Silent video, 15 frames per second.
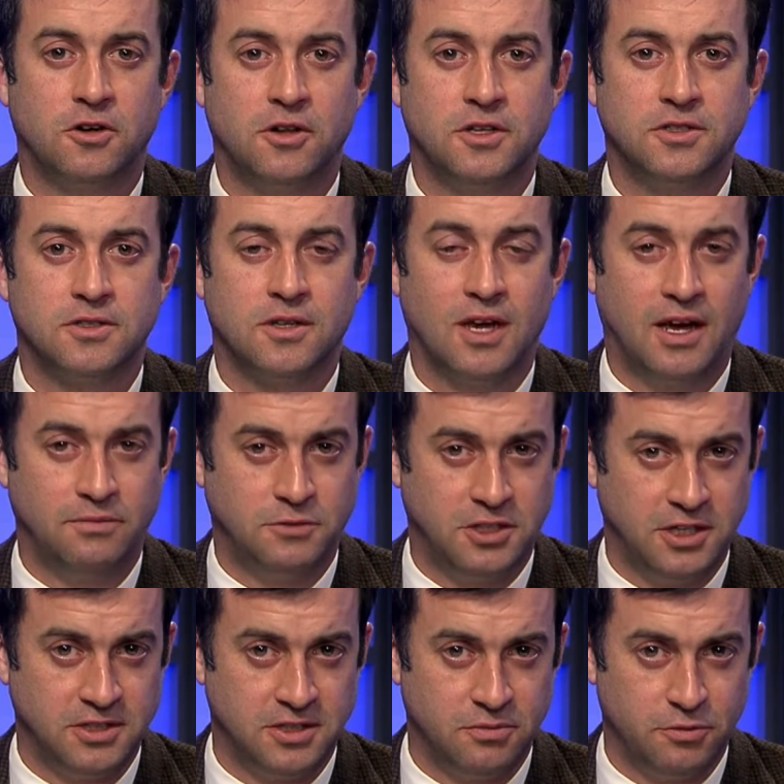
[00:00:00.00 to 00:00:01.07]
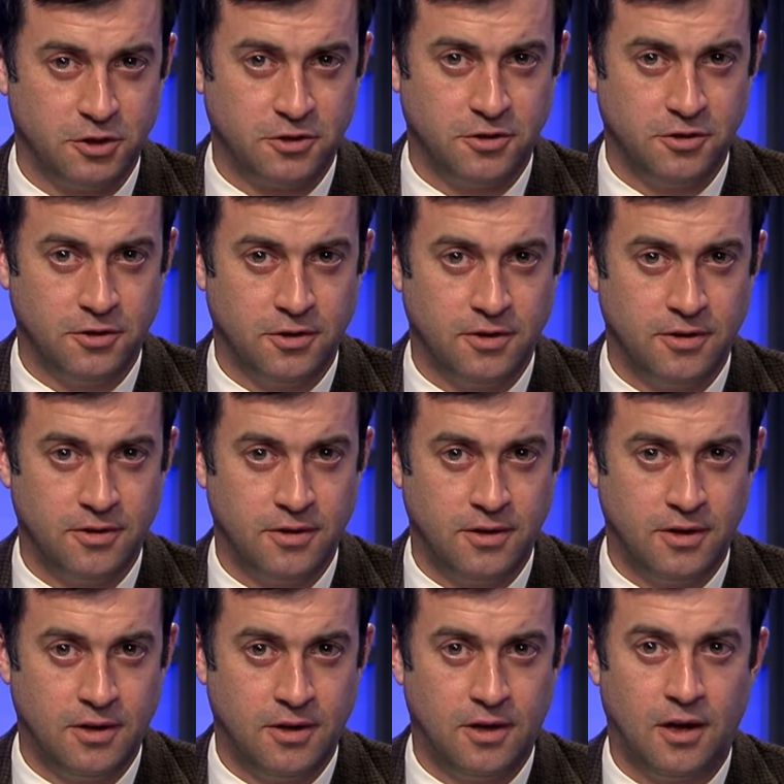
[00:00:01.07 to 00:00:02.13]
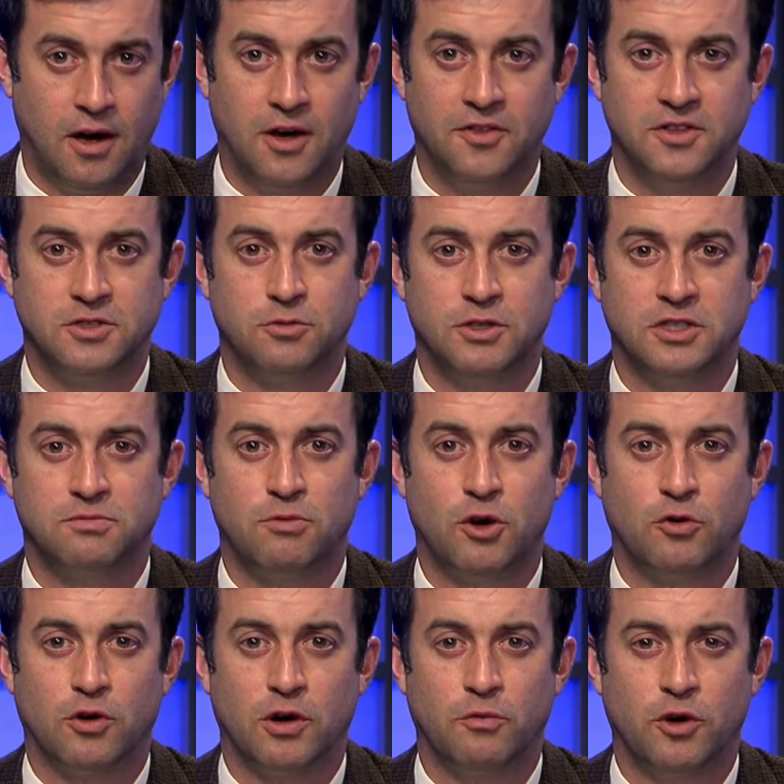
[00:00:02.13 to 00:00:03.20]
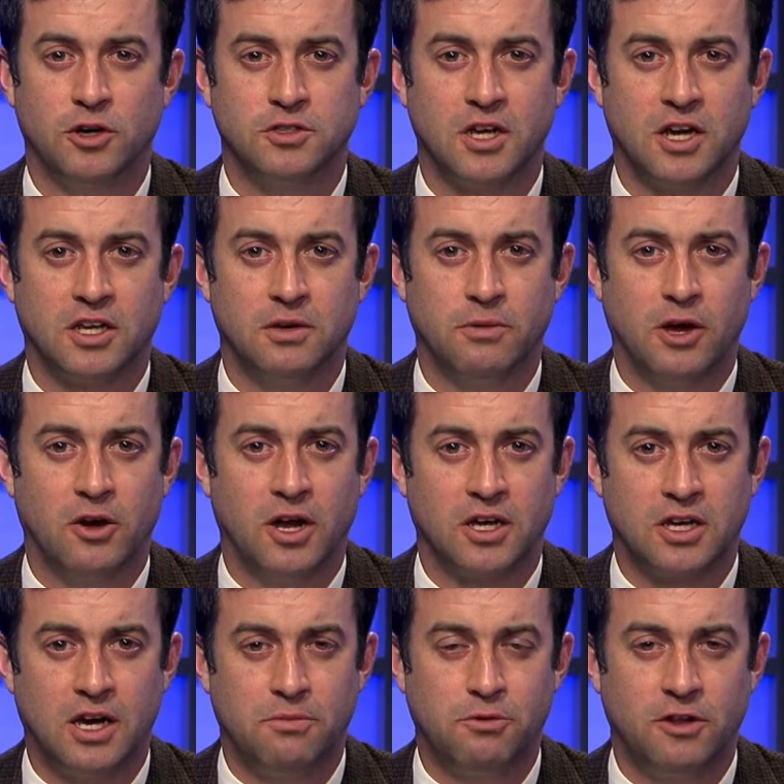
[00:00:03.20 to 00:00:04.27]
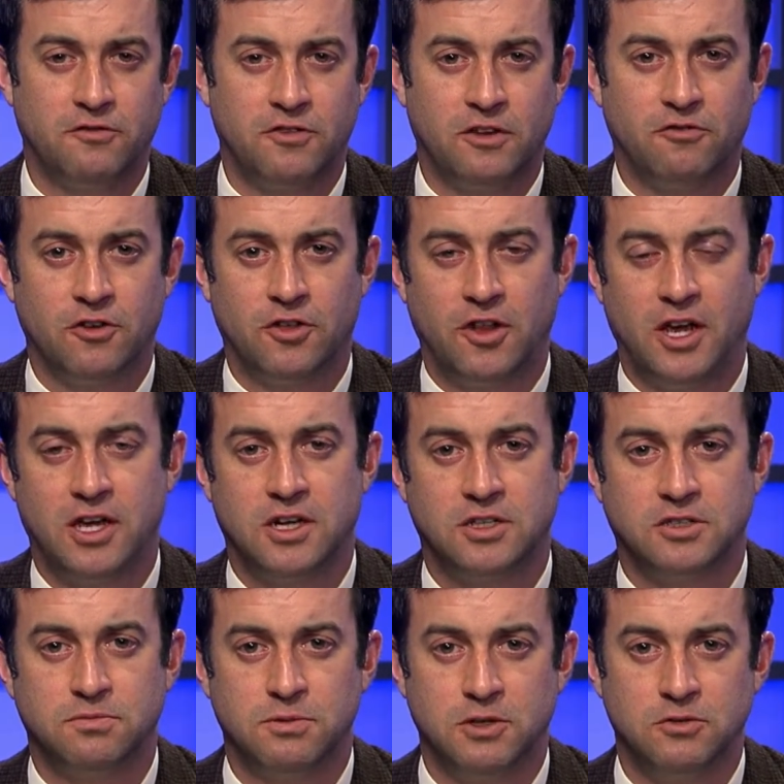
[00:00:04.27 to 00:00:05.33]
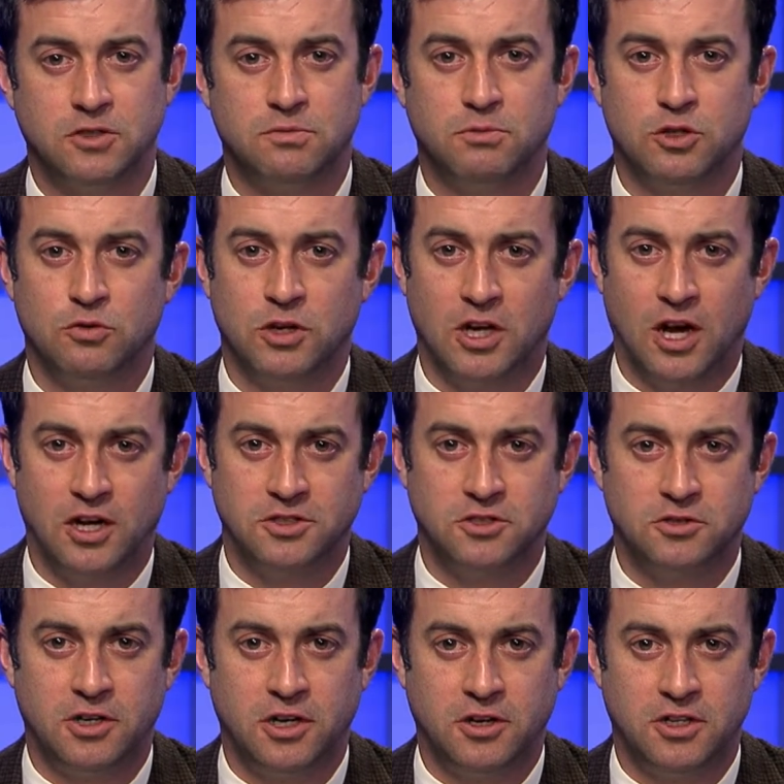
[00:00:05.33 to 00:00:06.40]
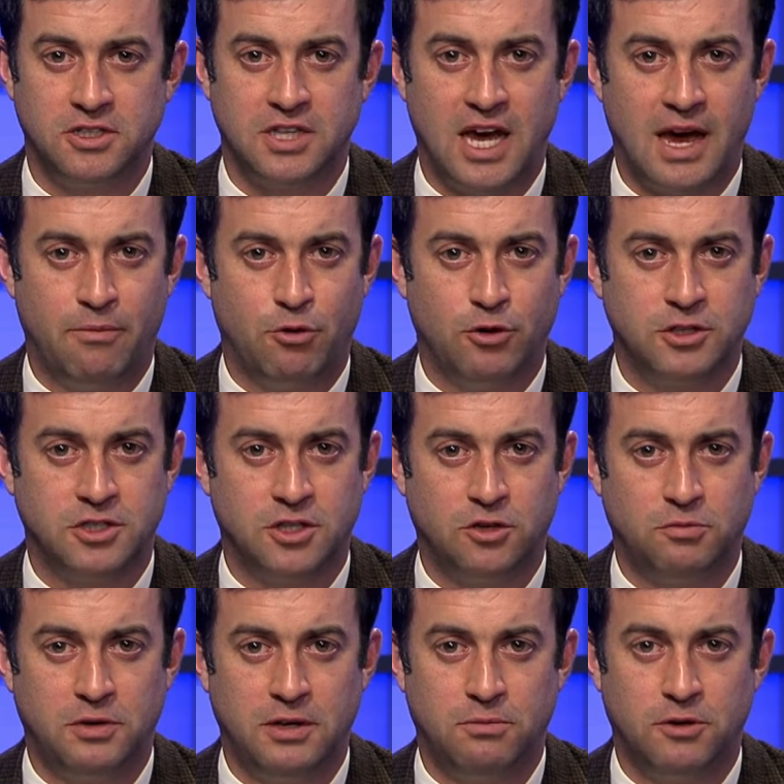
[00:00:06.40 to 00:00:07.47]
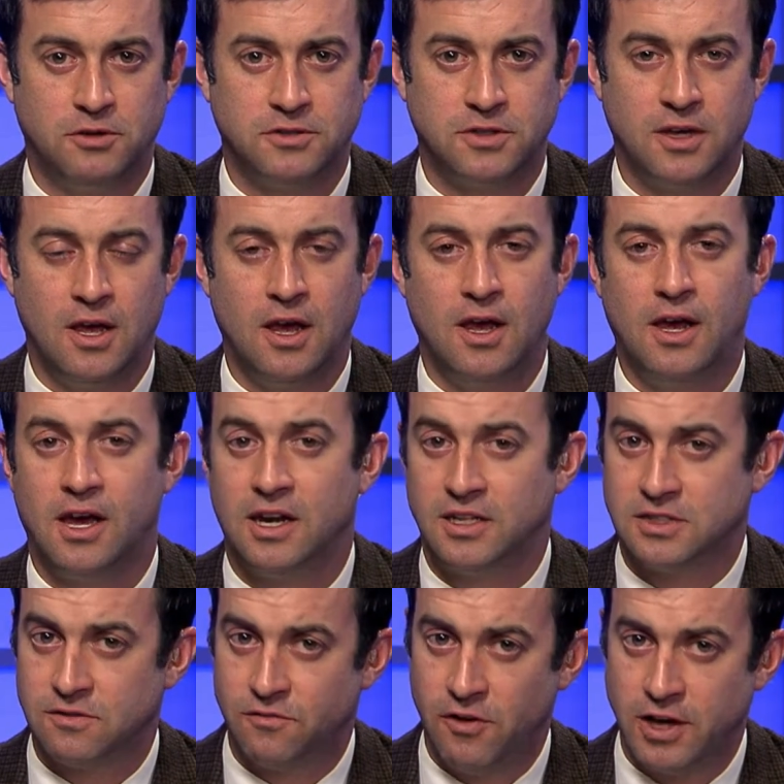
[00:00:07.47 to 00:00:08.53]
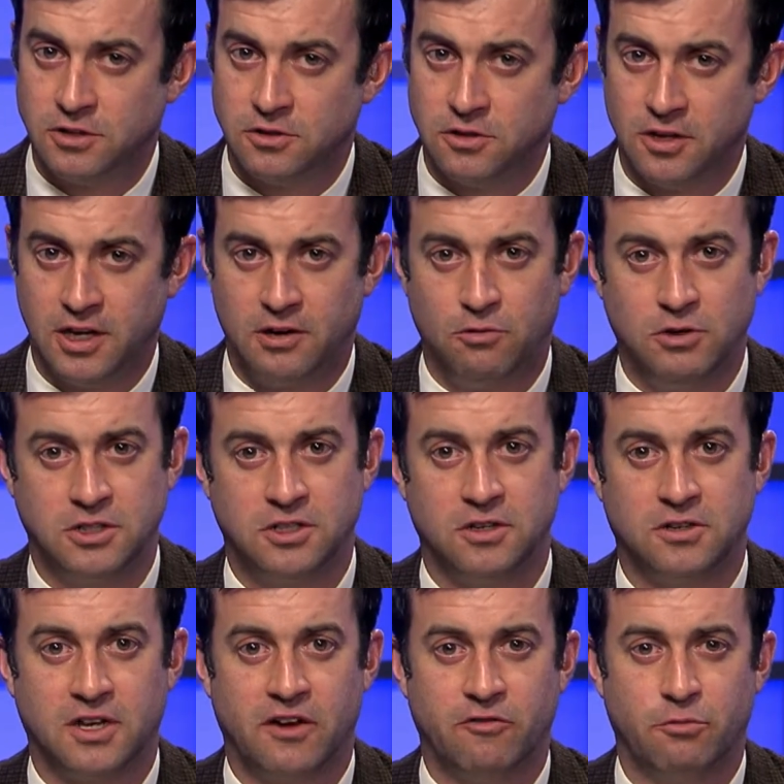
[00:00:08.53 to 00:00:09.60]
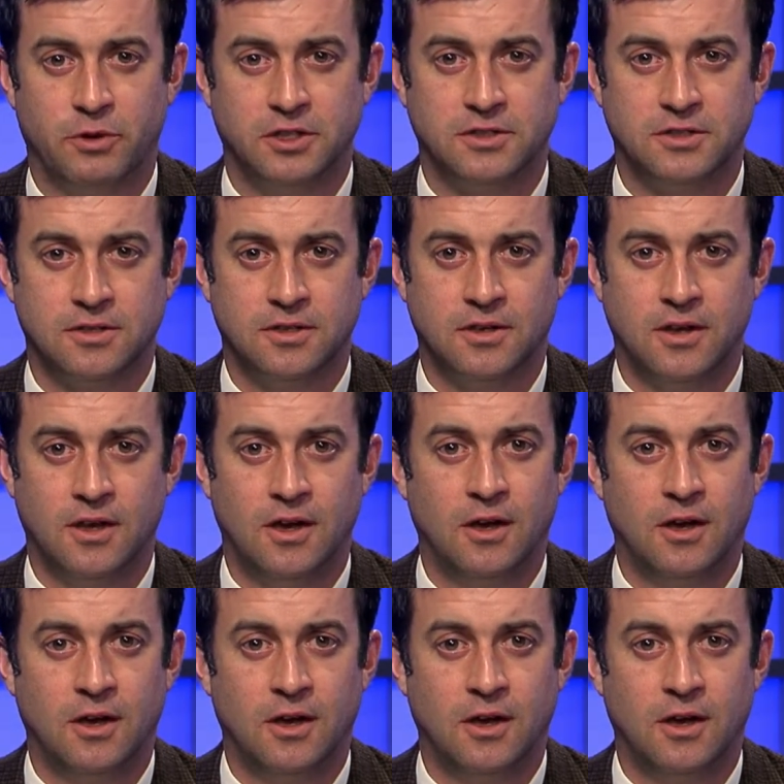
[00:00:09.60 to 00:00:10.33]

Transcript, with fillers: Journalist. I'm Jason McClure. On this week's program, we are talking about a couple of different land disputes between Australia's Aboriginal peoples and its federal and regional governments.